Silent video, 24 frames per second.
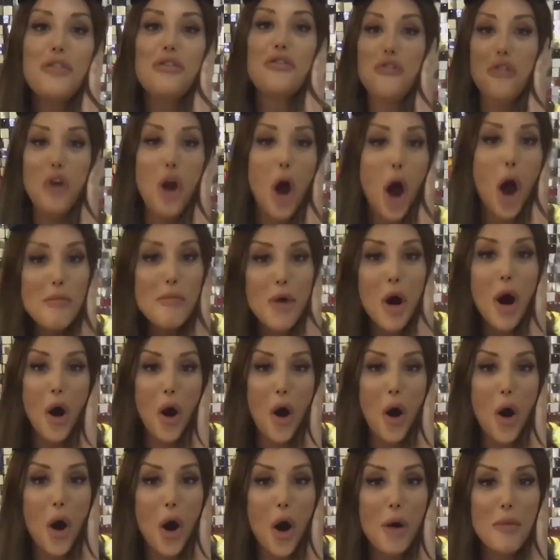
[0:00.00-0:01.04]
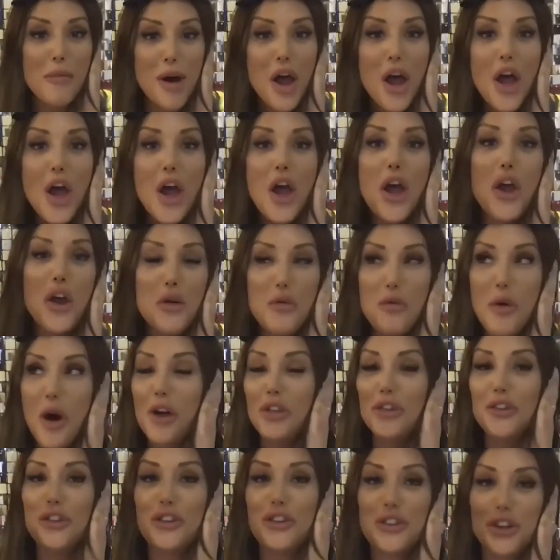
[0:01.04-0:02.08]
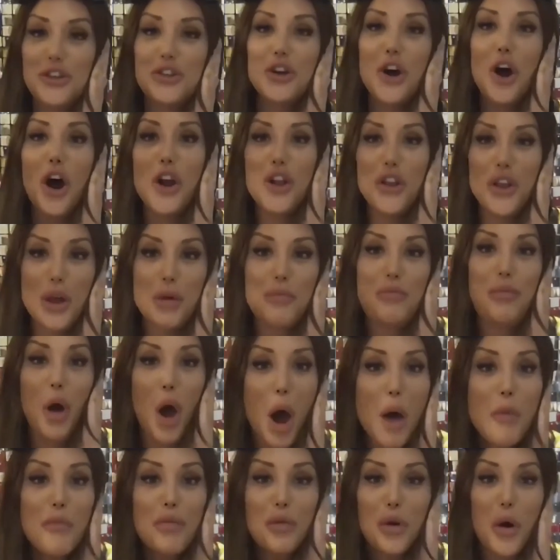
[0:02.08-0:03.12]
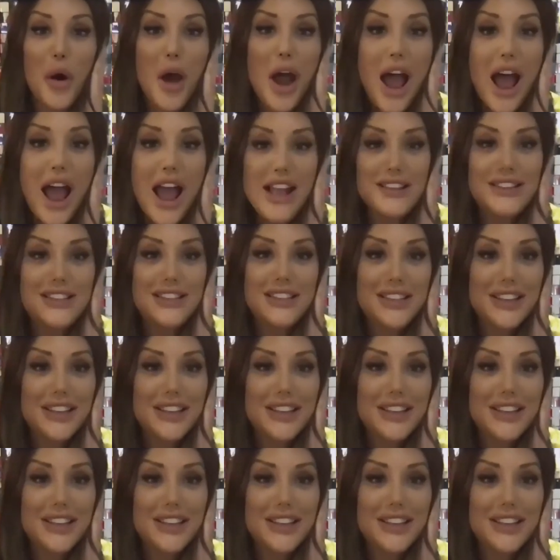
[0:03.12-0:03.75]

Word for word: from home who wants to join the pub quiz.